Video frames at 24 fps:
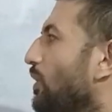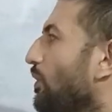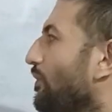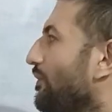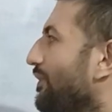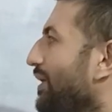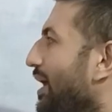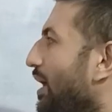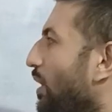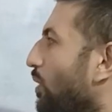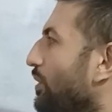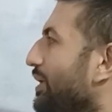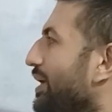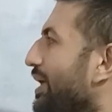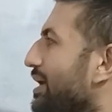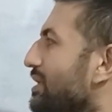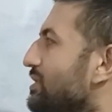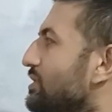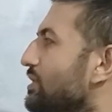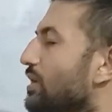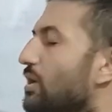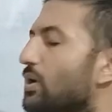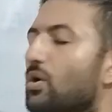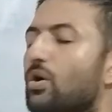wave
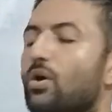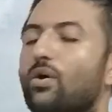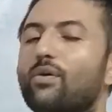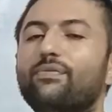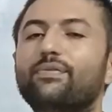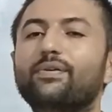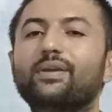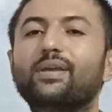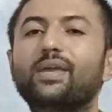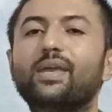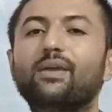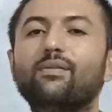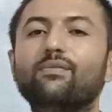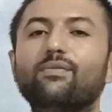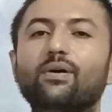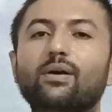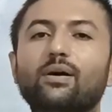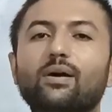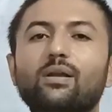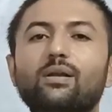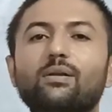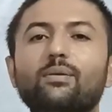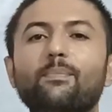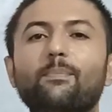nature of
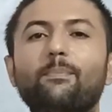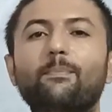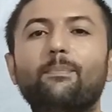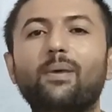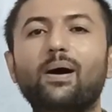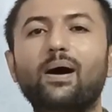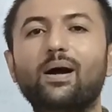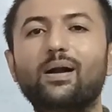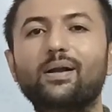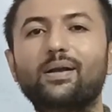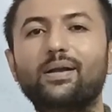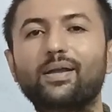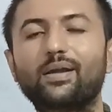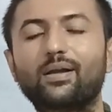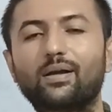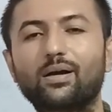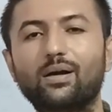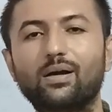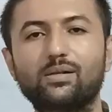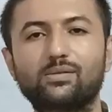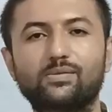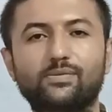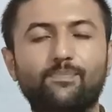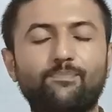given
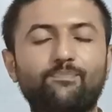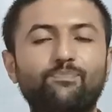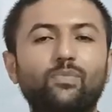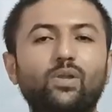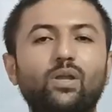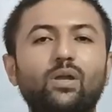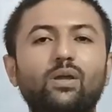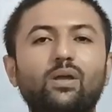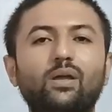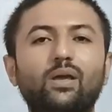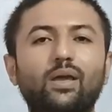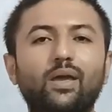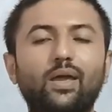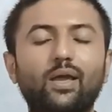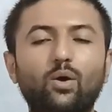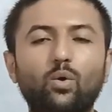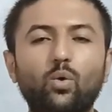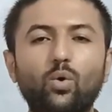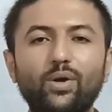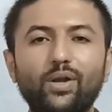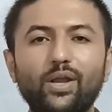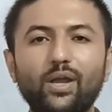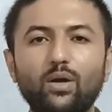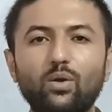particles.
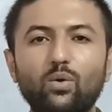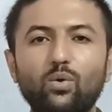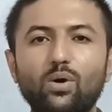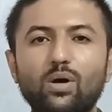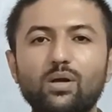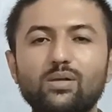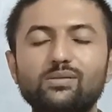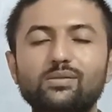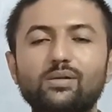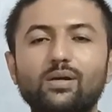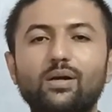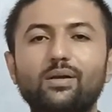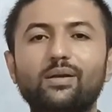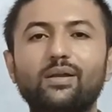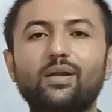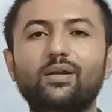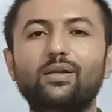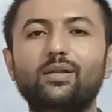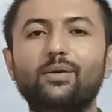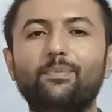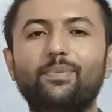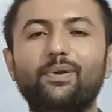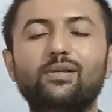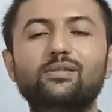According to
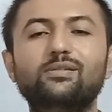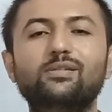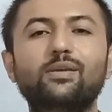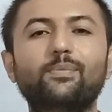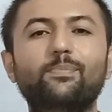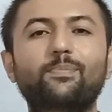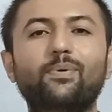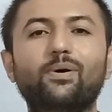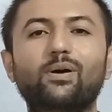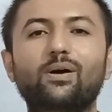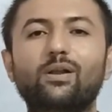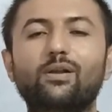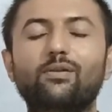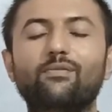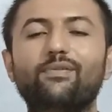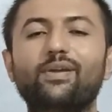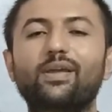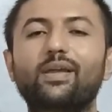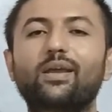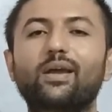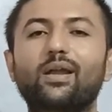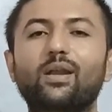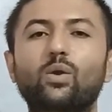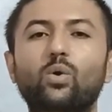uncertainty principle,
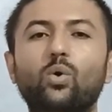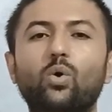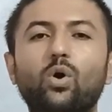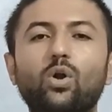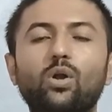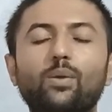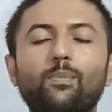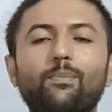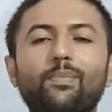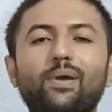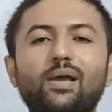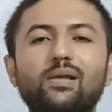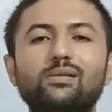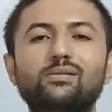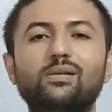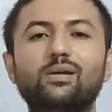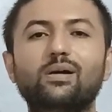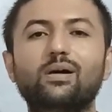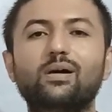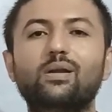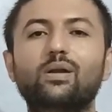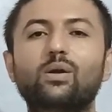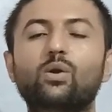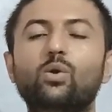we cannot
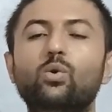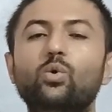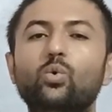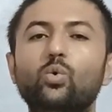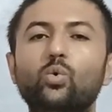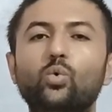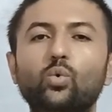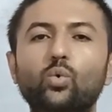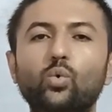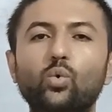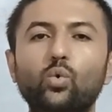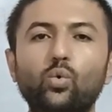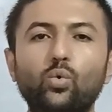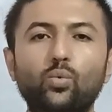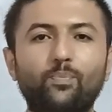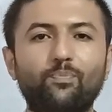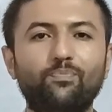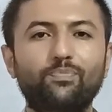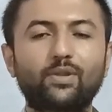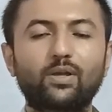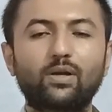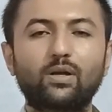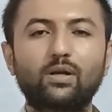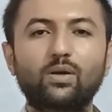measure two
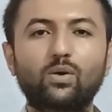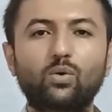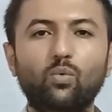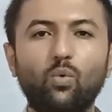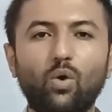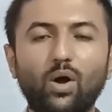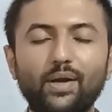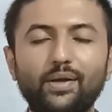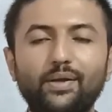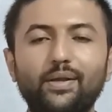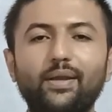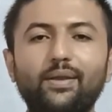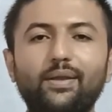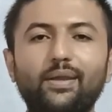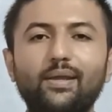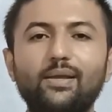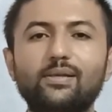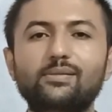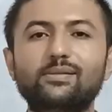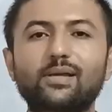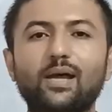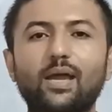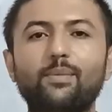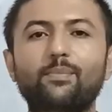
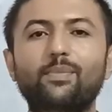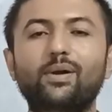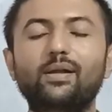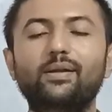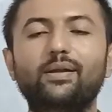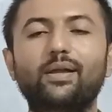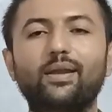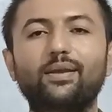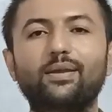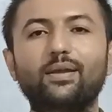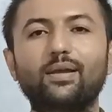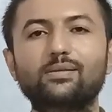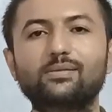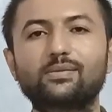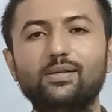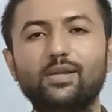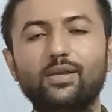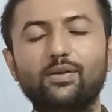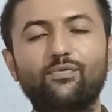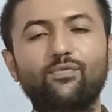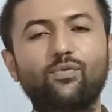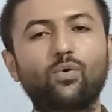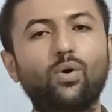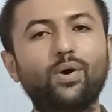quantities
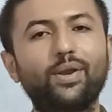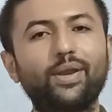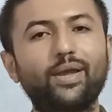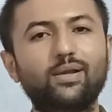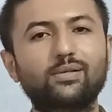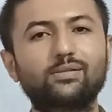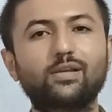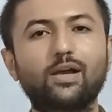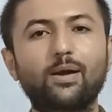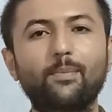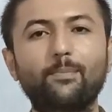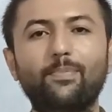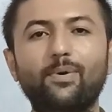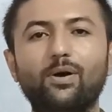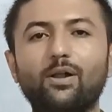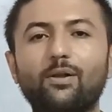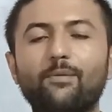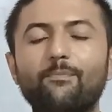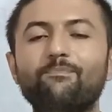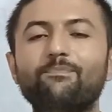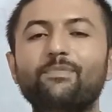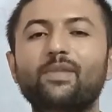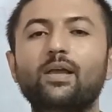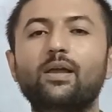simultaneously. For
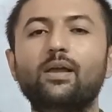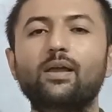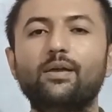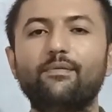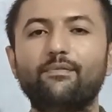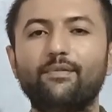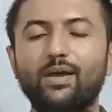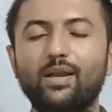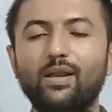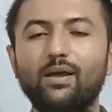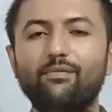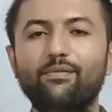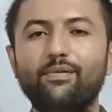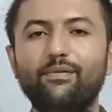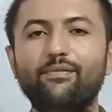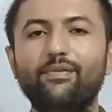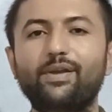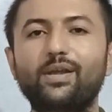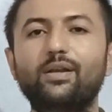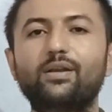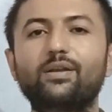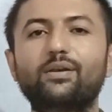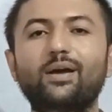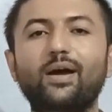example, whenever
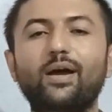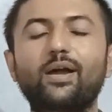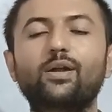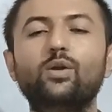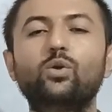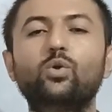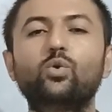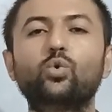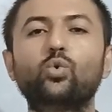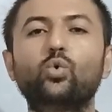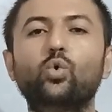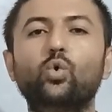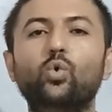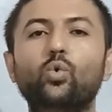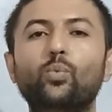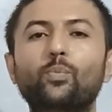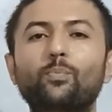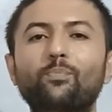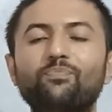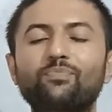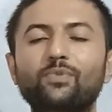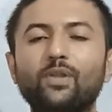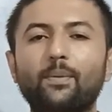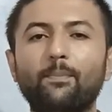we try
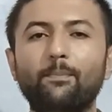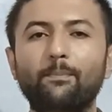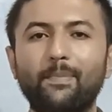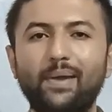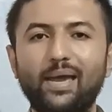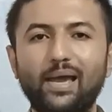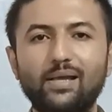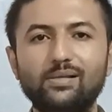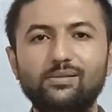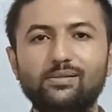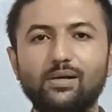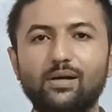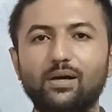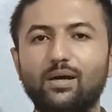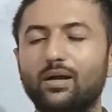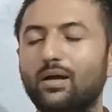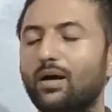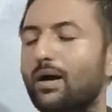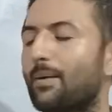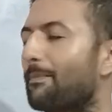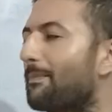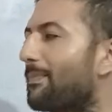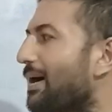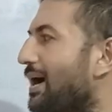to measure
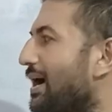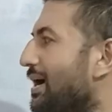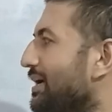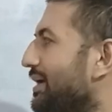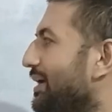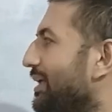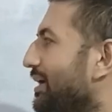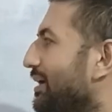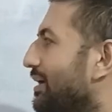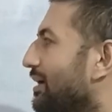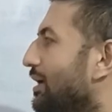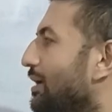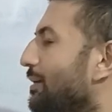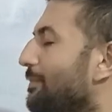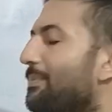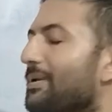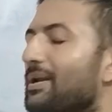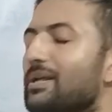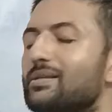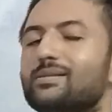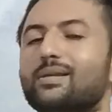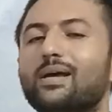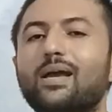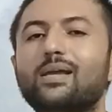a particle
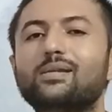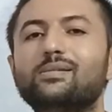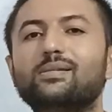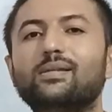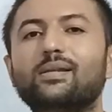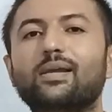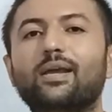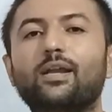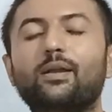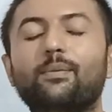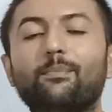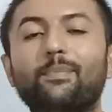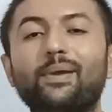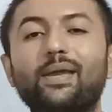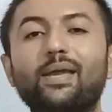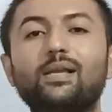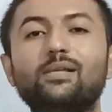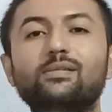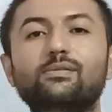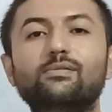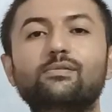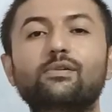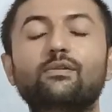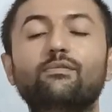precisely, it
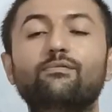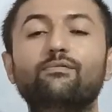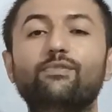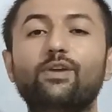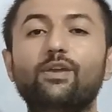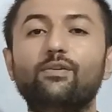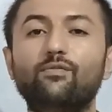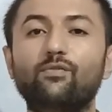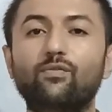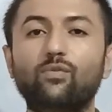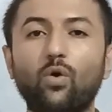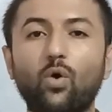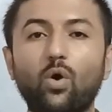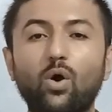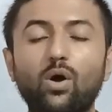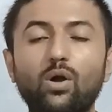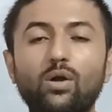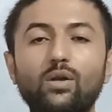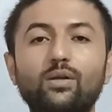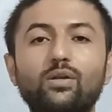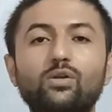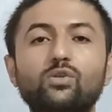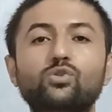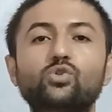means we
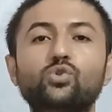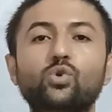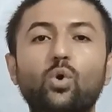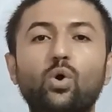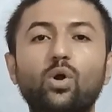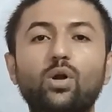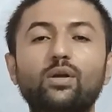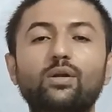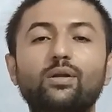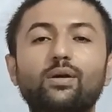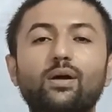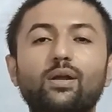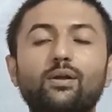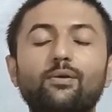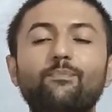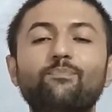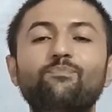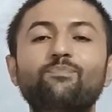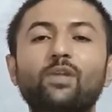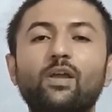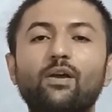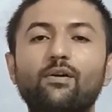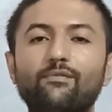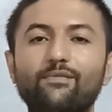want shorter
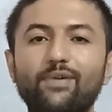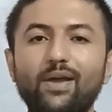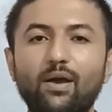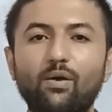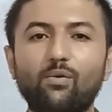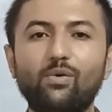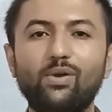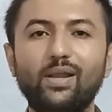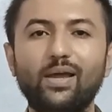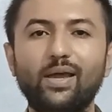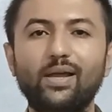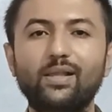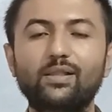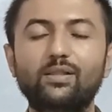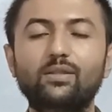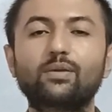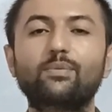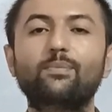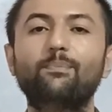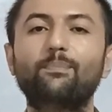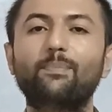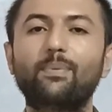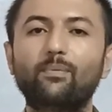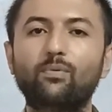wavelength
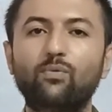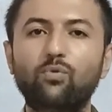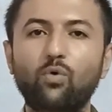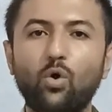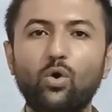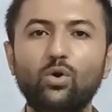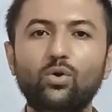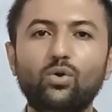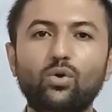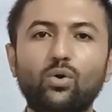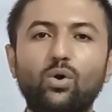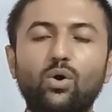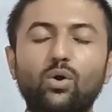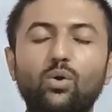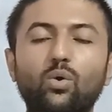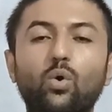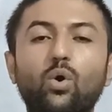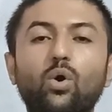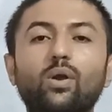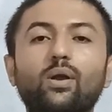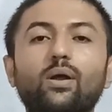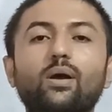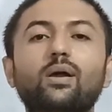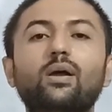photon
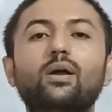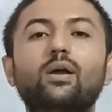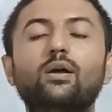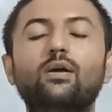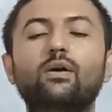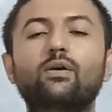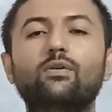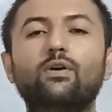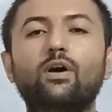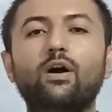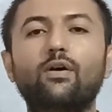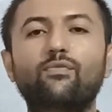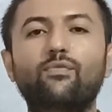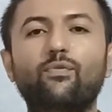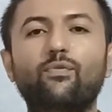or a